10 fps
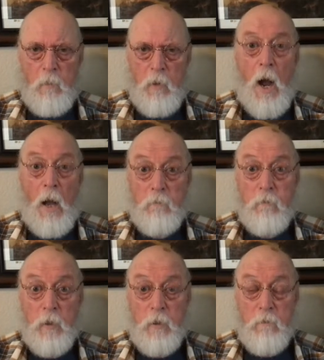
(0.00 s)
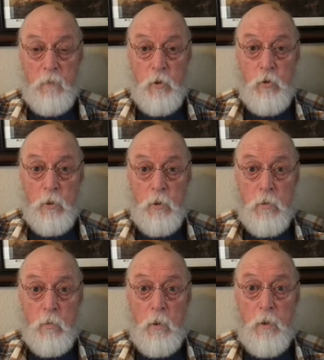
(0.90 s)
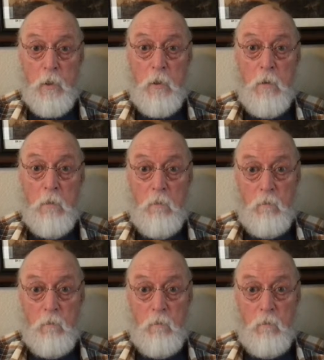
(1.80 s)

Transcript: conflict of interest within